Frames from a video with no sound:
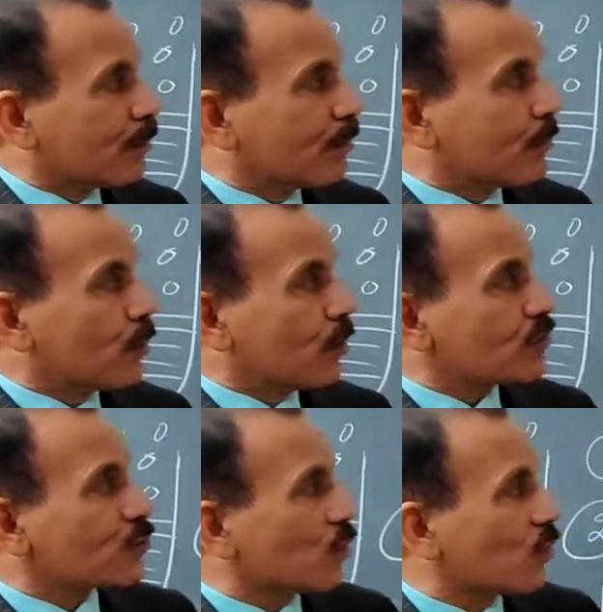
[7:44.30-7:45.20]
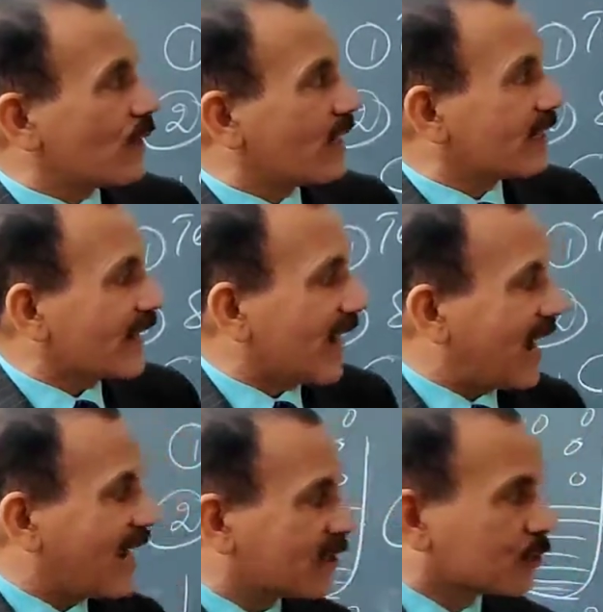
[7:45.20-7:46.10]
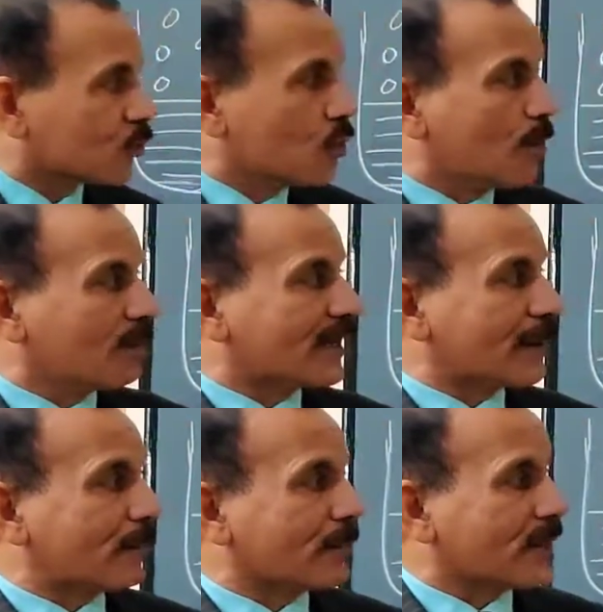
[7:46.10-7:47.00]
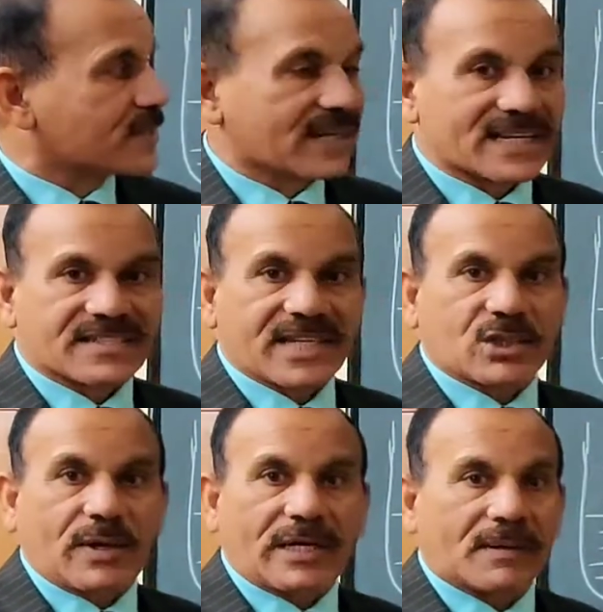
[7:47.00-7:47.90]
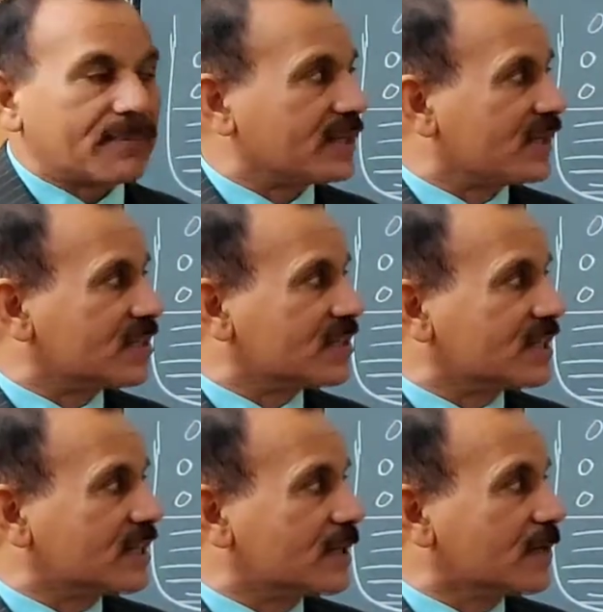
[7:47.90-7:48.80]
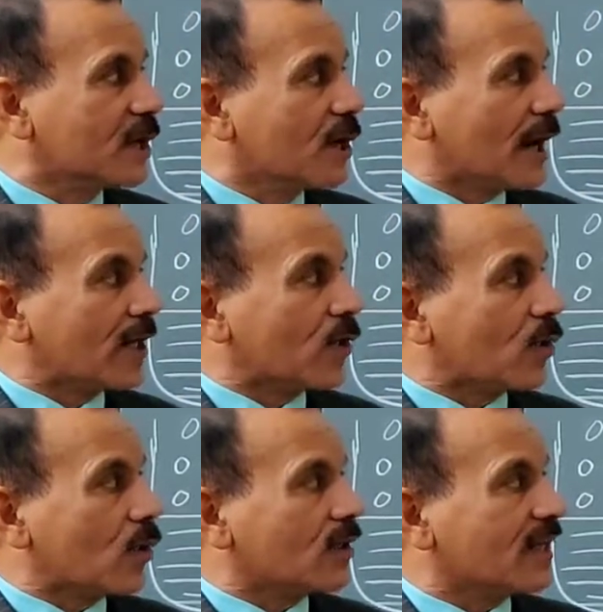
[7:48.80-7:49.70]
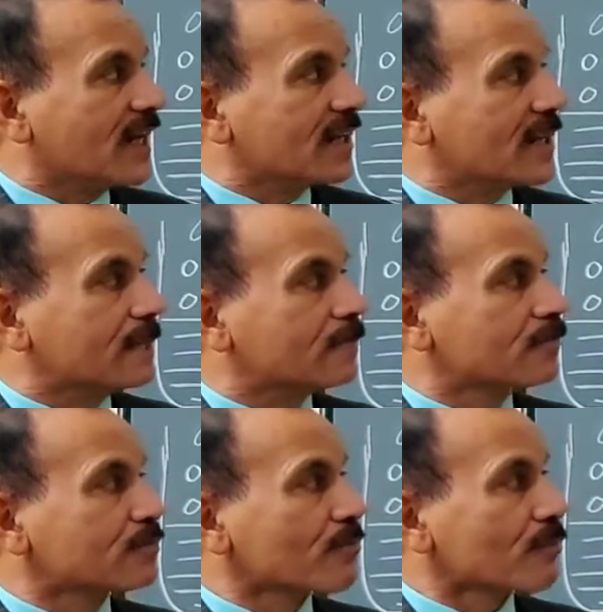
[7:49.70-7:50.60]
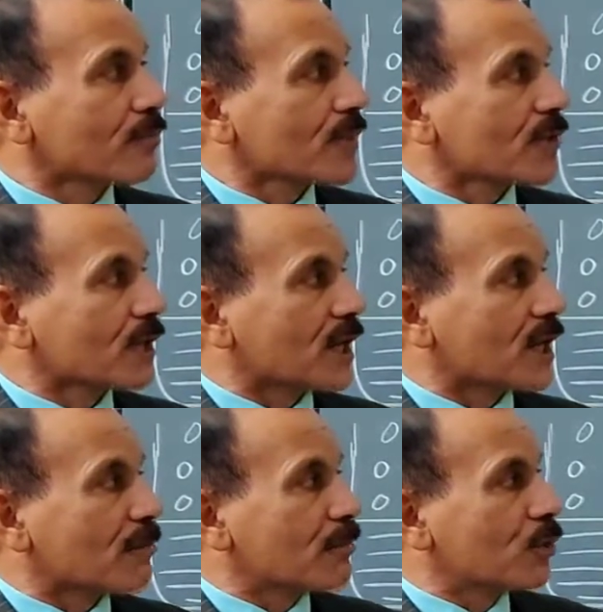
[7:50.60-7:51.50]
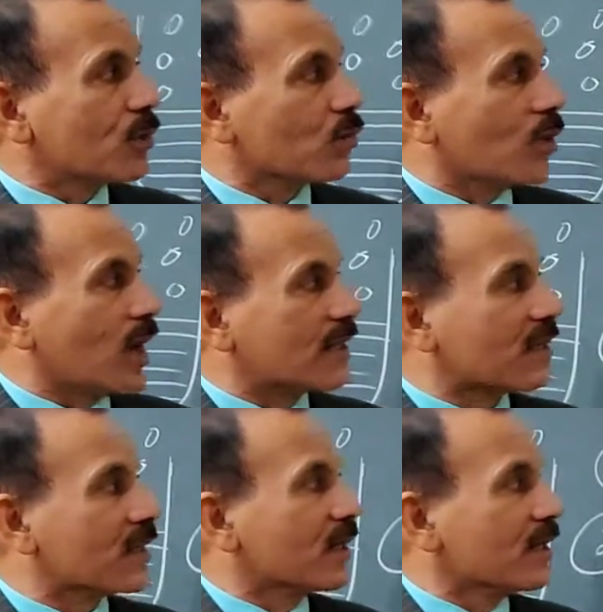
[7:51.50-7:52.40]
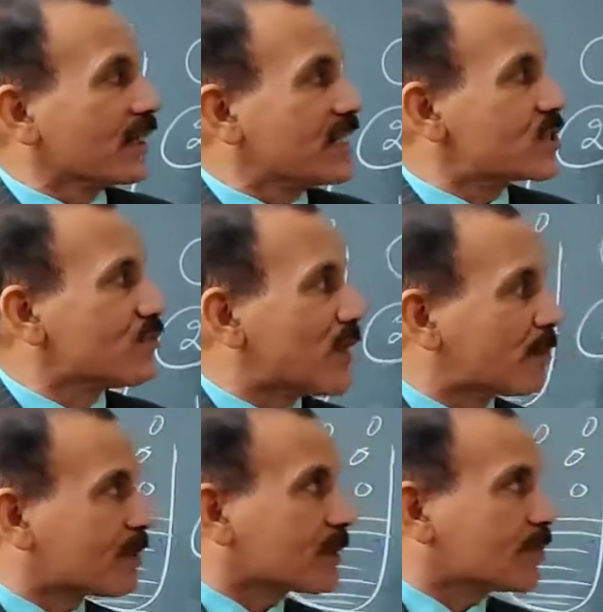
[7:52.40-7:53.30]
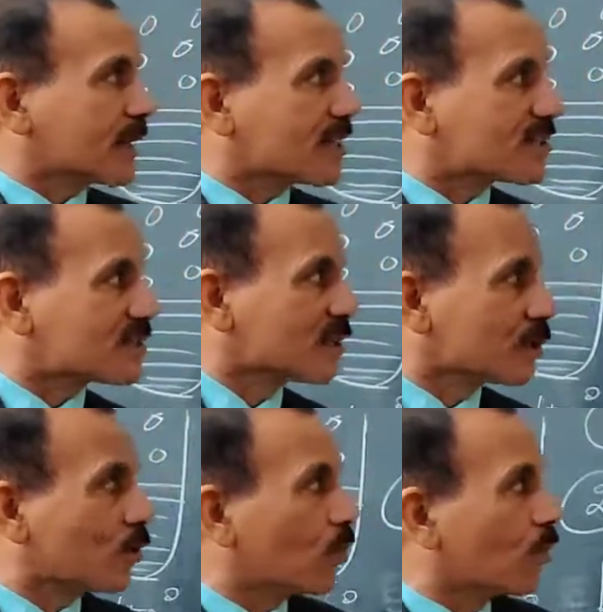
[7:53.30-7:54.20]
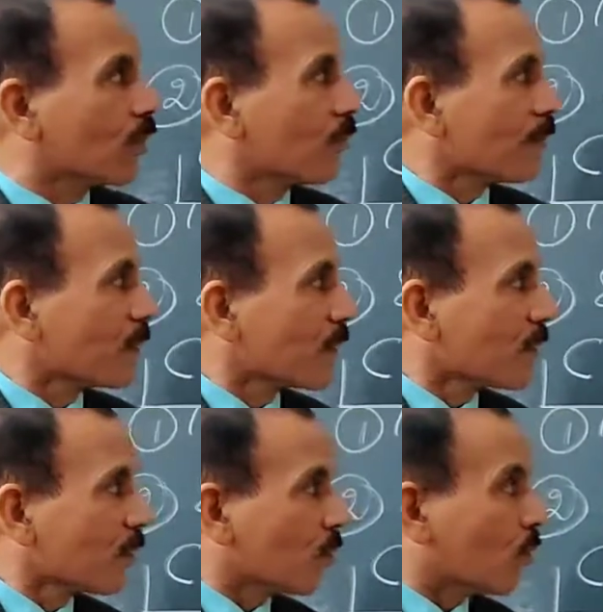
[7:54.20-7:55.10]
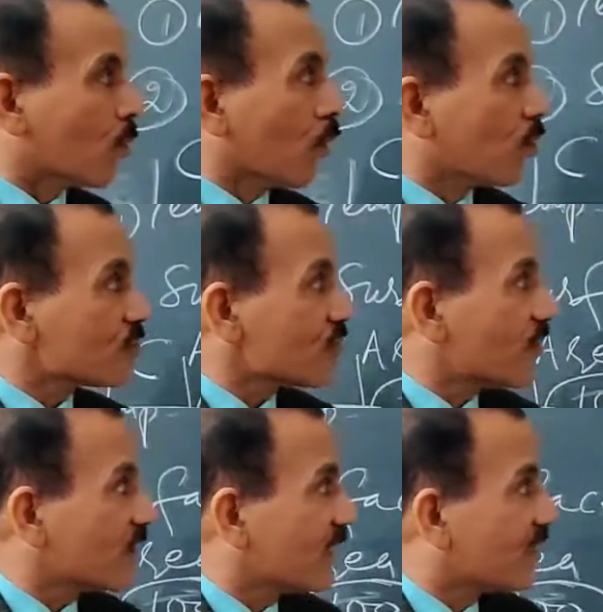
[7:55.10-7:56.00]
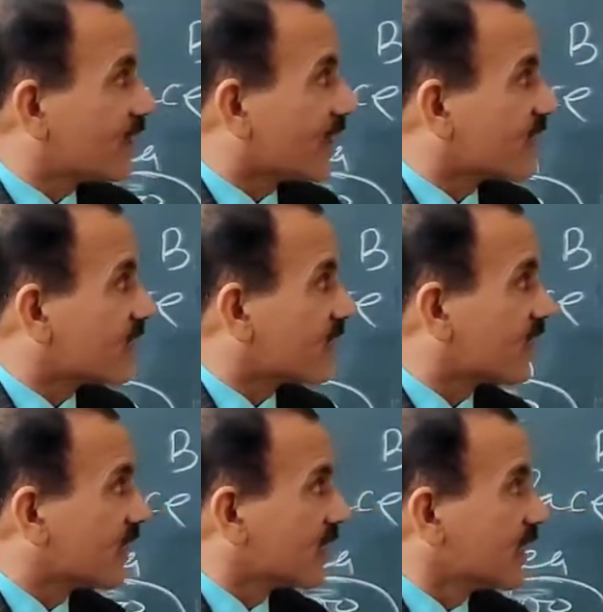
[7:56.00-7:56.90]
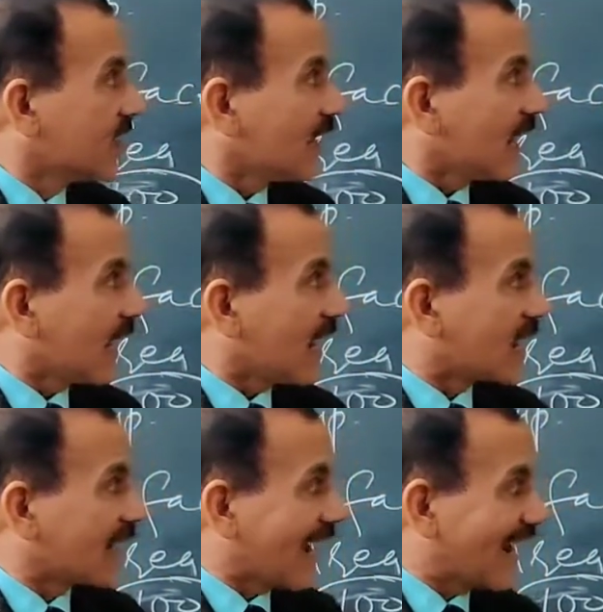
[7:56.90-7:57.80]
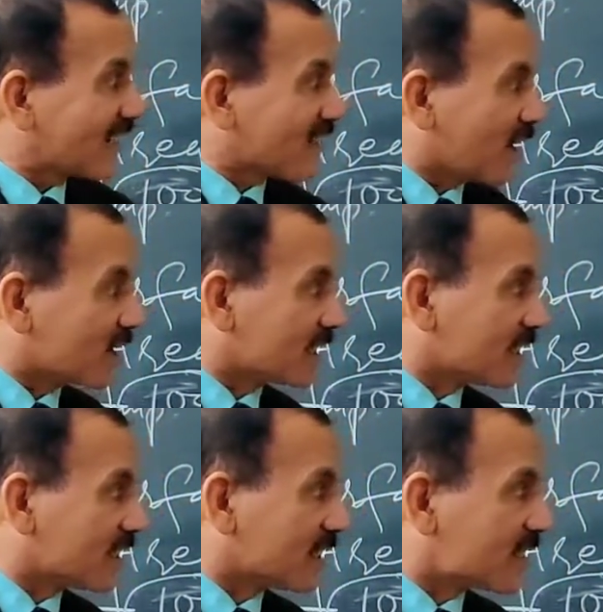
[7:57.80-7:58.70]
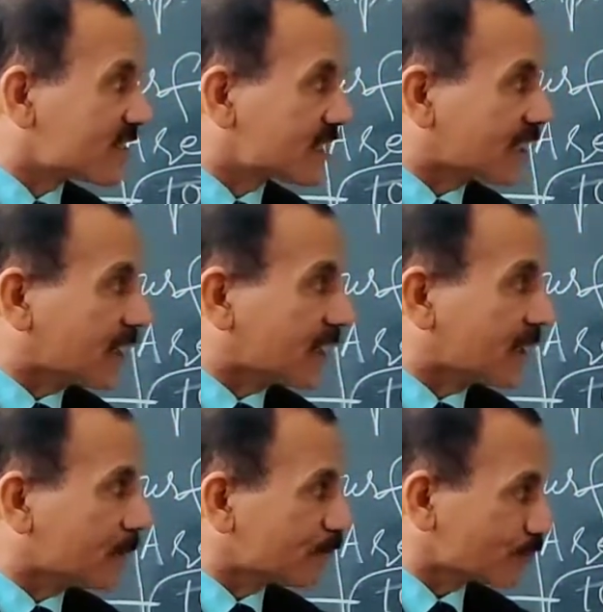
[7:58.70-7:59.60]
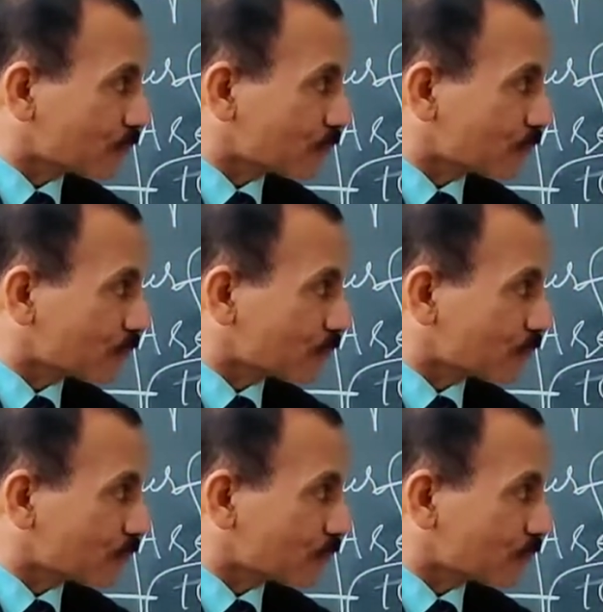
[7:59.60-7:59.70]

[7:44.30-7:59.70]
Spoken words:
pure solvent at room temperature, let's say 25 degrees C, and on heating the pure water, its vapor pressure goes on increasing, and at 100 degrees C